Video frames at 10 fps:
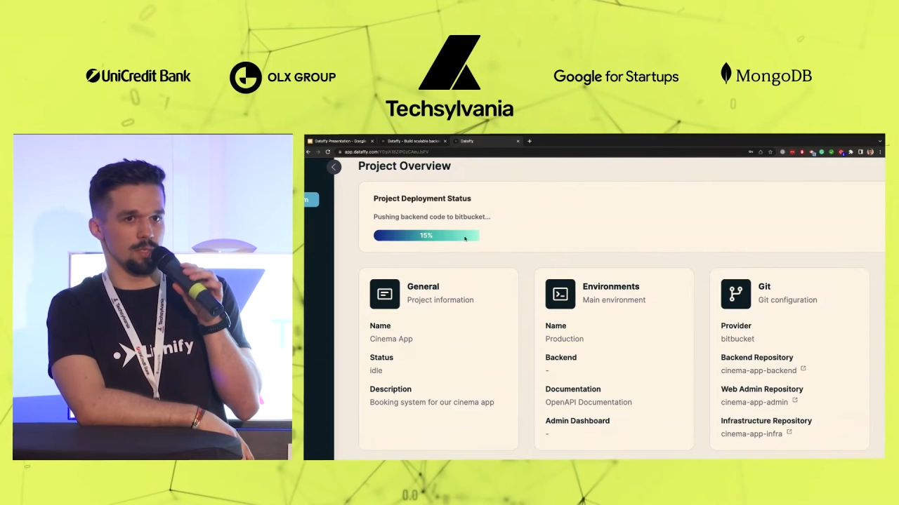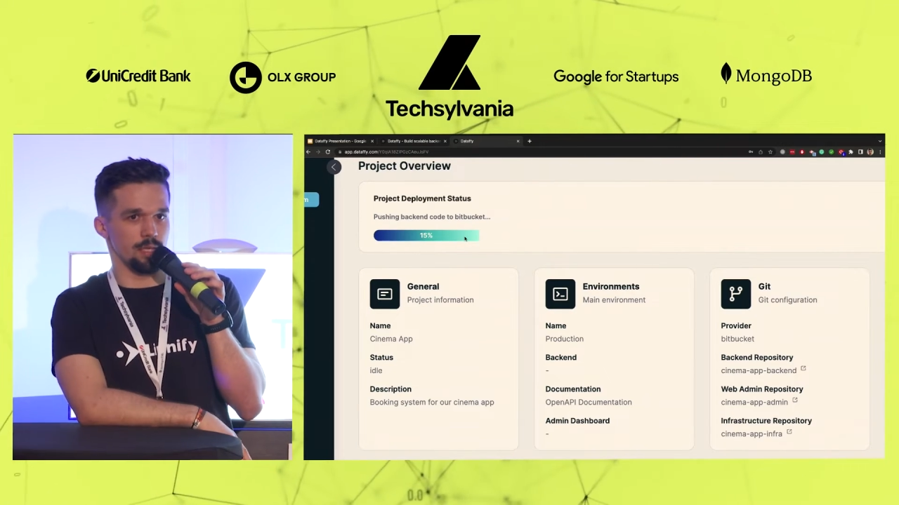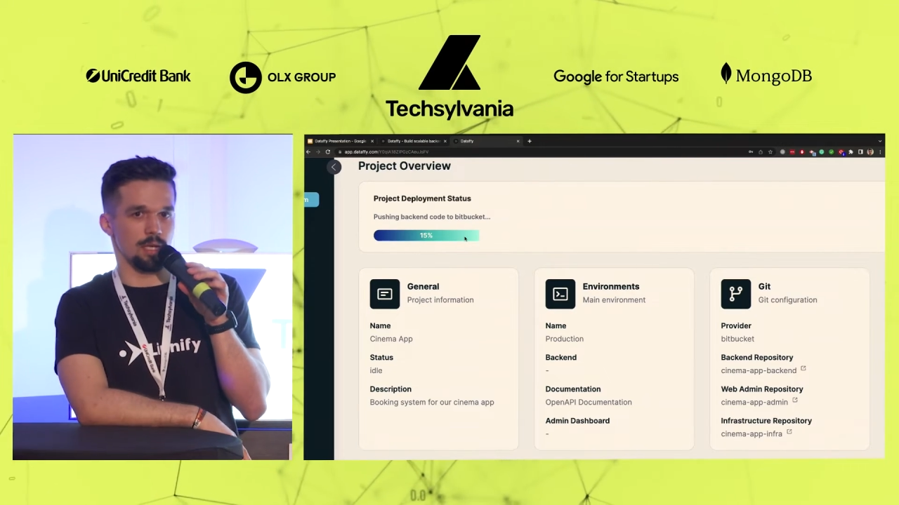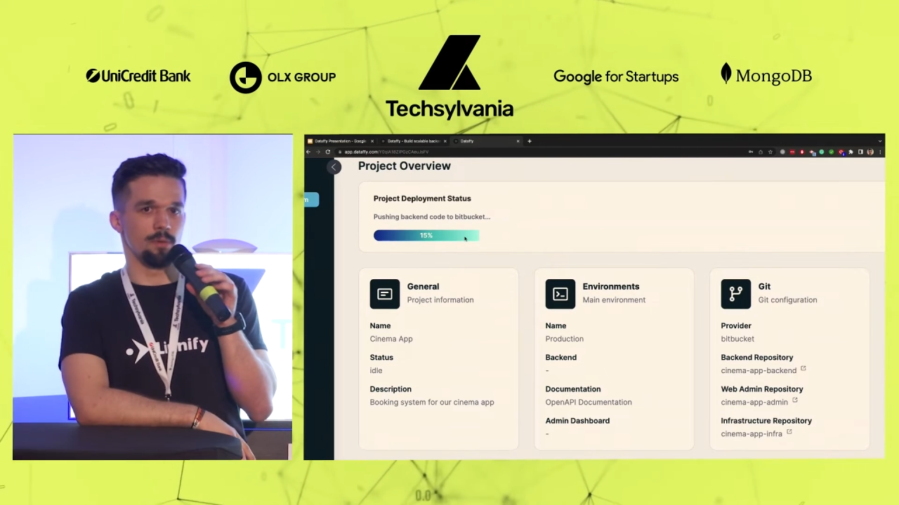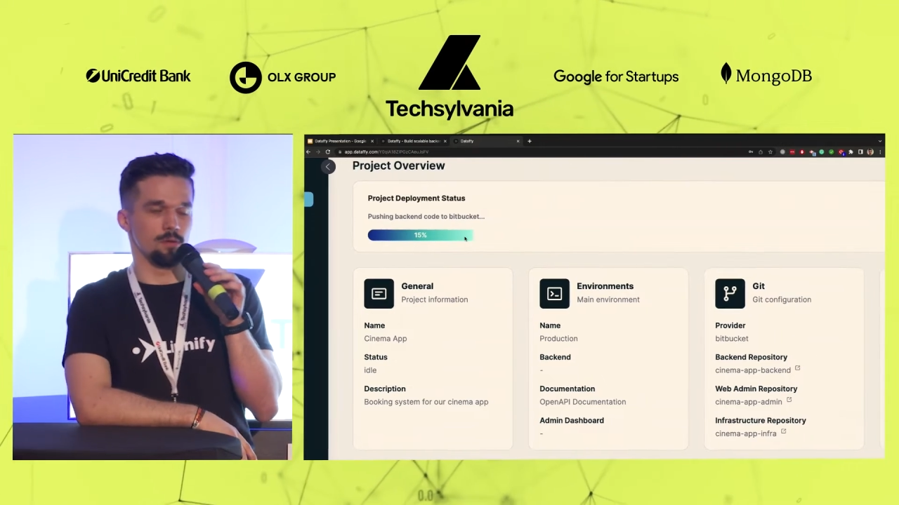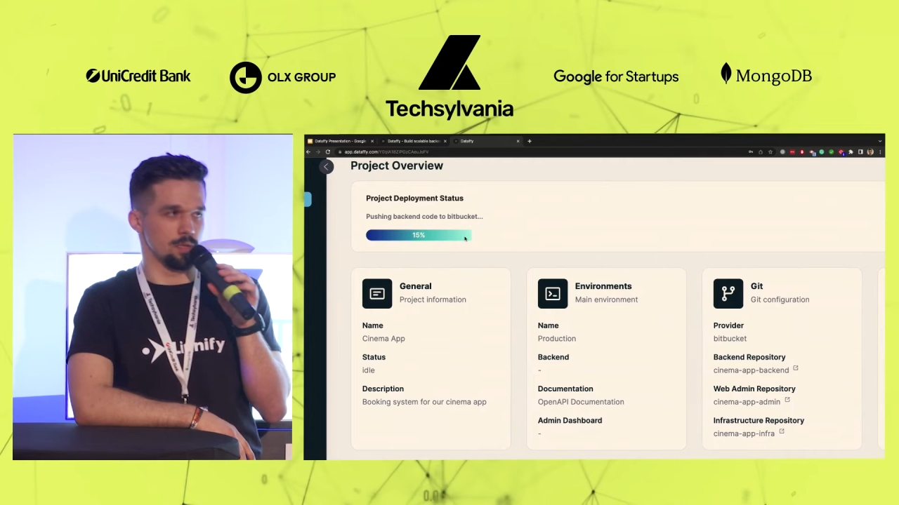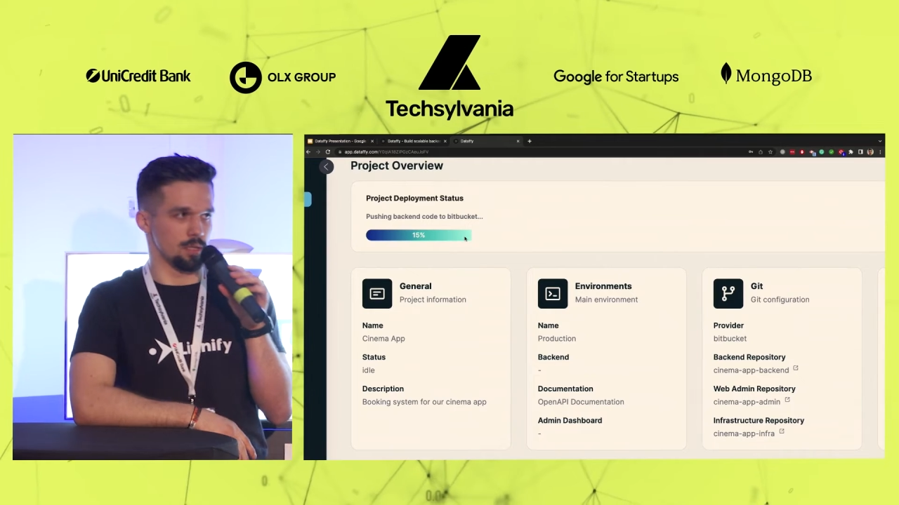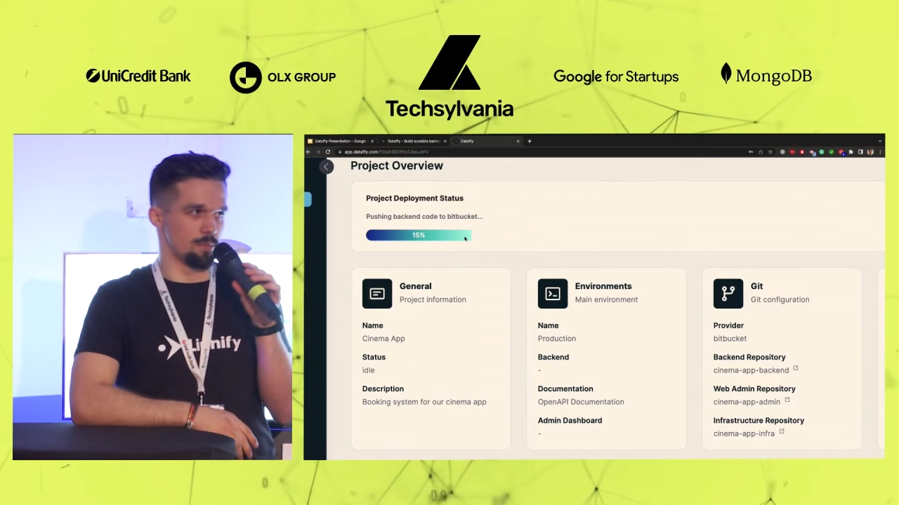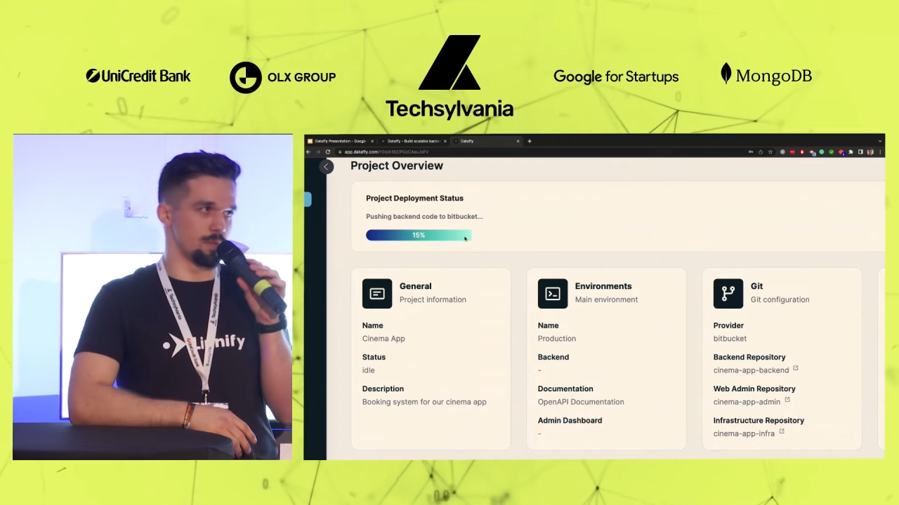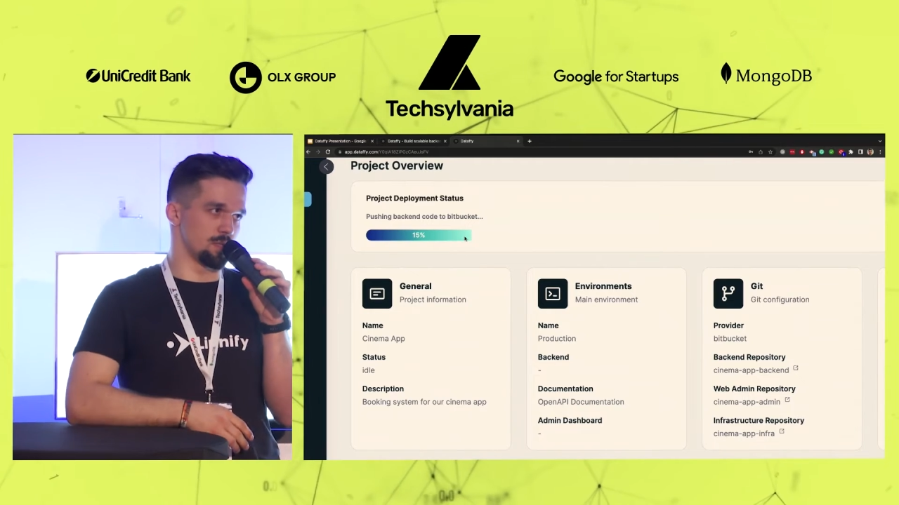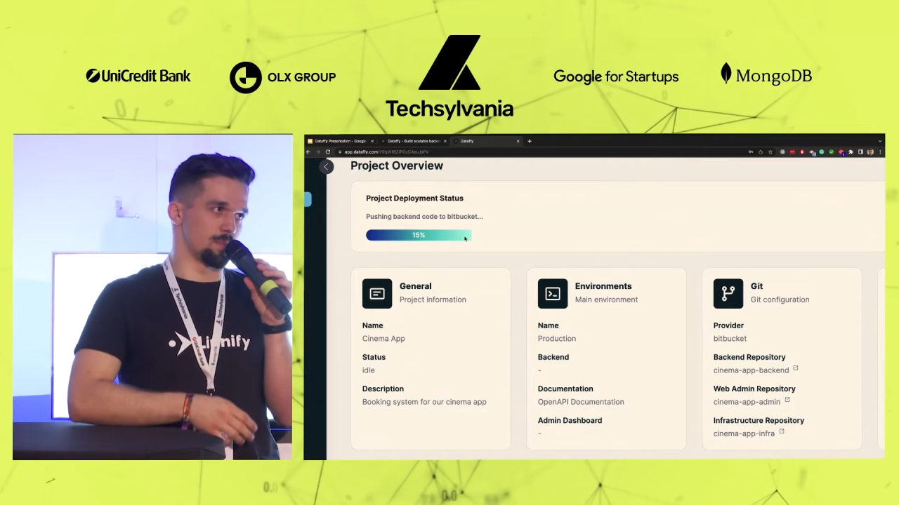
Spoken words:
will take about 30 minutes